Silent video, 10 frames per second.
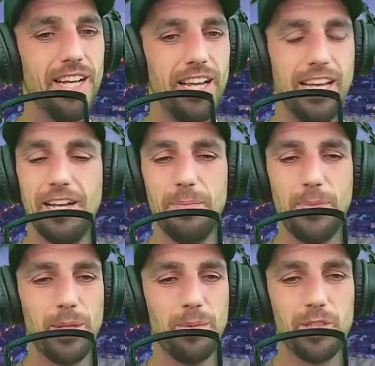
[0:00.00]
Um, I
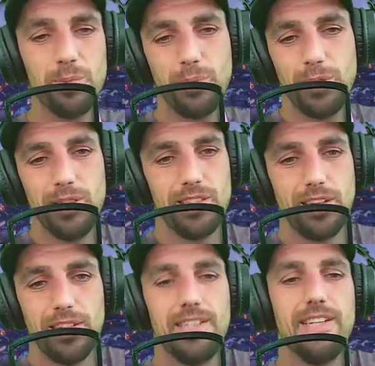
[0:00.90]
was surprised
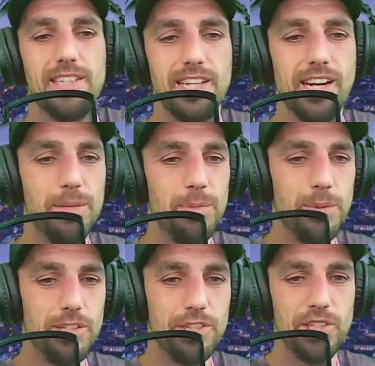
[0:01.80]
like that they caught me with a
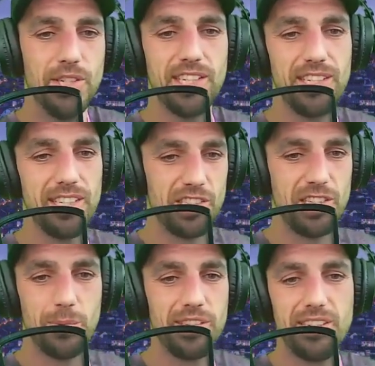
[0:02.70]
joint and they, they
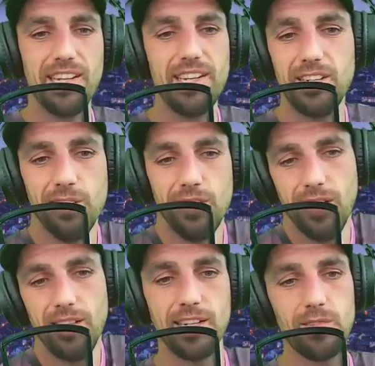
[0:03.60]
went ahead and done it.
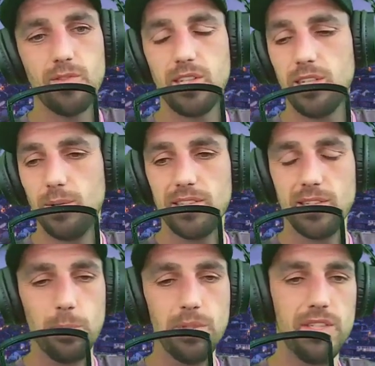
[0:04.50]
Like obviously it wasn't a
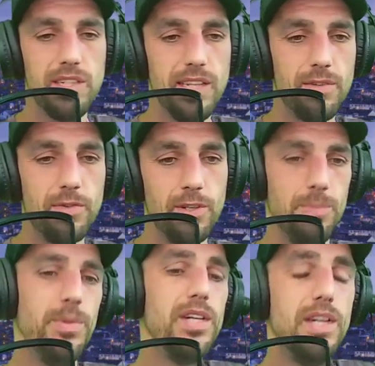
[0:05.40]
busy day for them,
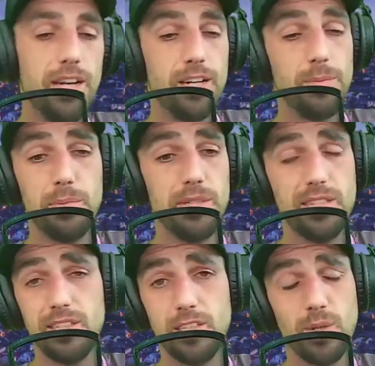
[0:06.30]
or maybe they
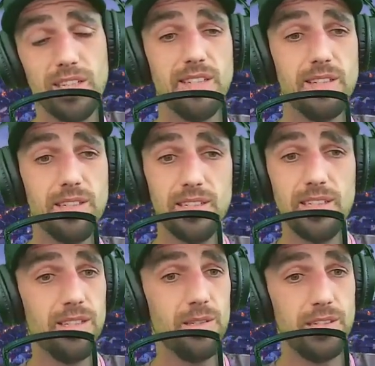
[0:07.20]
just wanted to, to
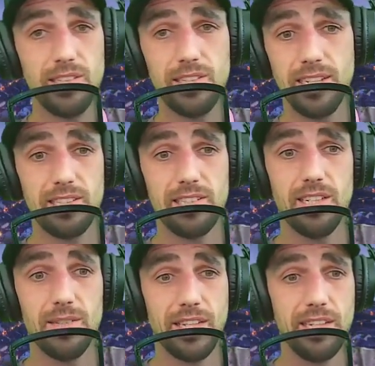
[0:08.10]
do these uh,
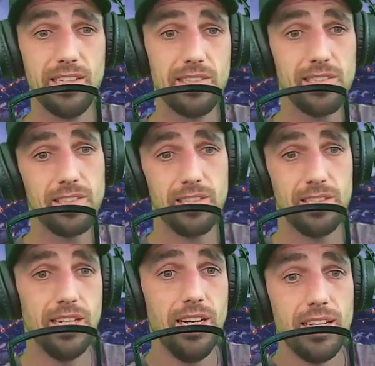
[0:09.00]
soft cases, you know,
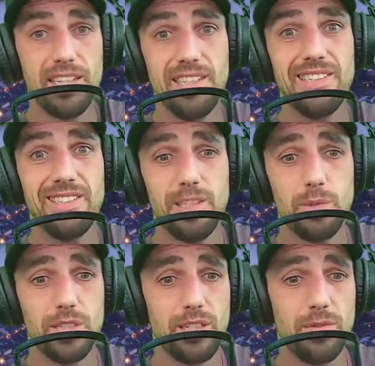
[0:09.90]
easy
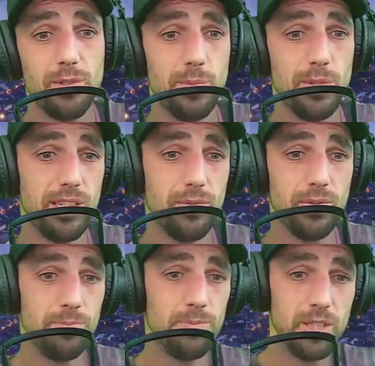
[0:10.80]
work for them, like for,
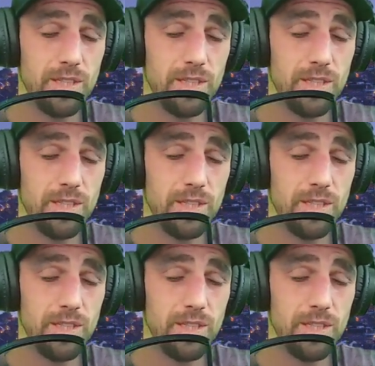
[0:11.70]
you know.